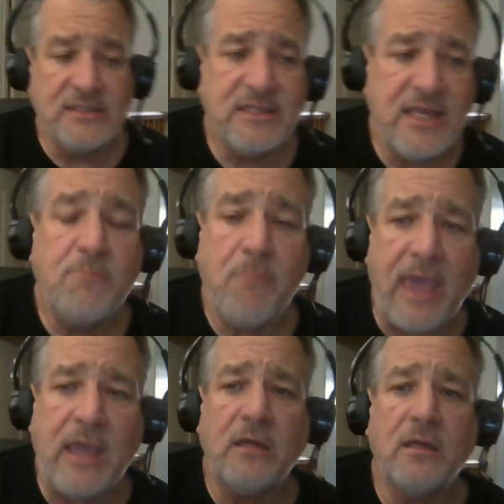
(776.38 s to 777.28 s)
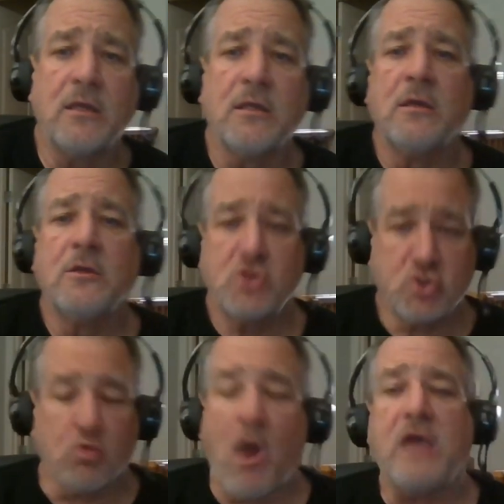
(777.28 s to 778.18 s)
the main
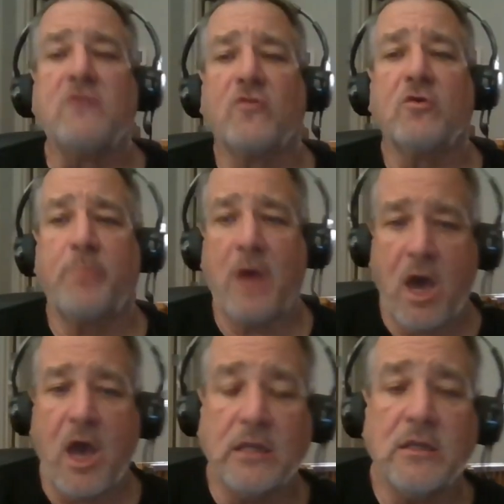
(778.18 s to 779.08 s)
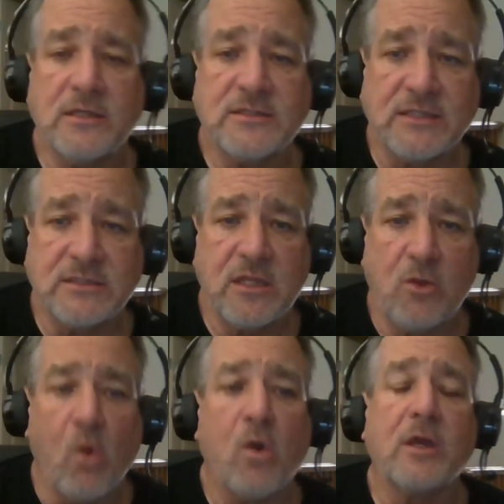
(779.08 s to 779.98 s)
driver behind this as the
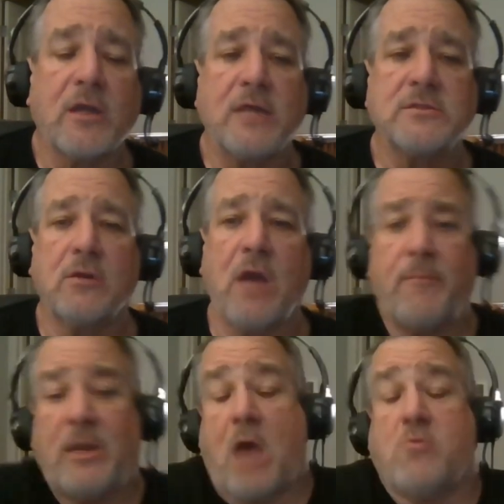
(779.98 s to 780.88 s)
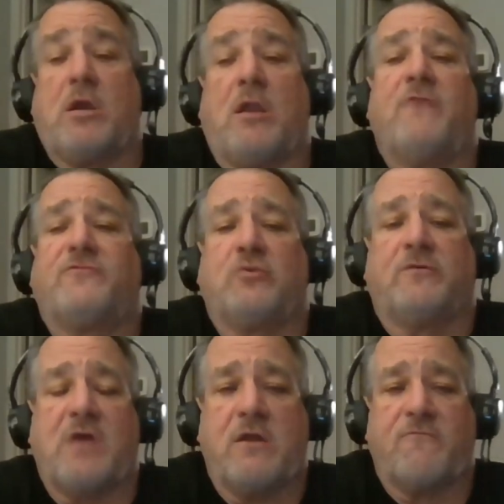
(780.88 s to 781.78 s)
organizer. I mean, I would have loved to have
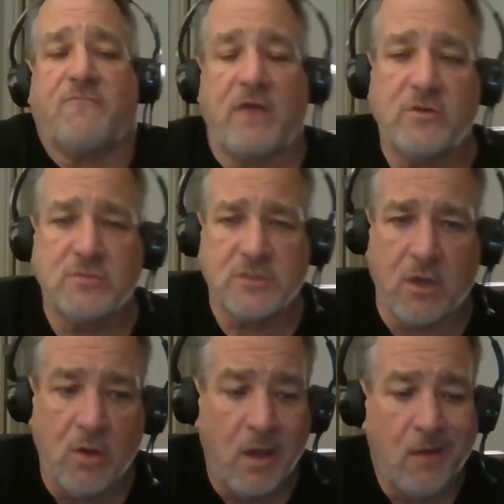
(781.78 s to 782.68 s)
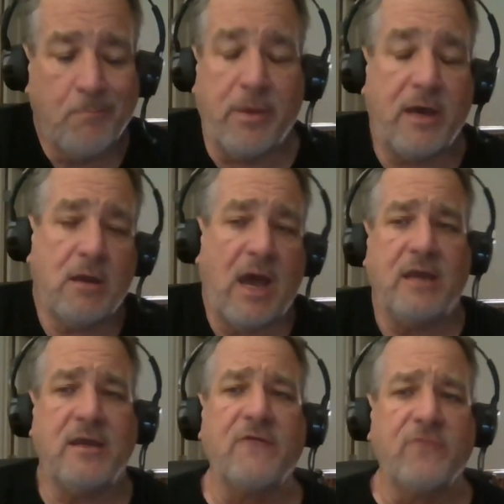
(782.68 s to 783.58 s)
done it 5 years ago, but I
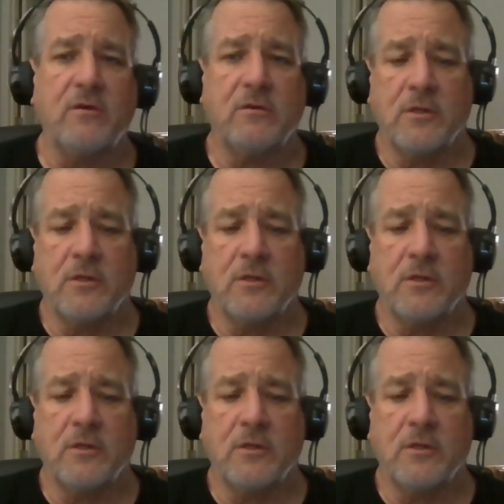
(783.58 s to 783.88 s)
didn't have the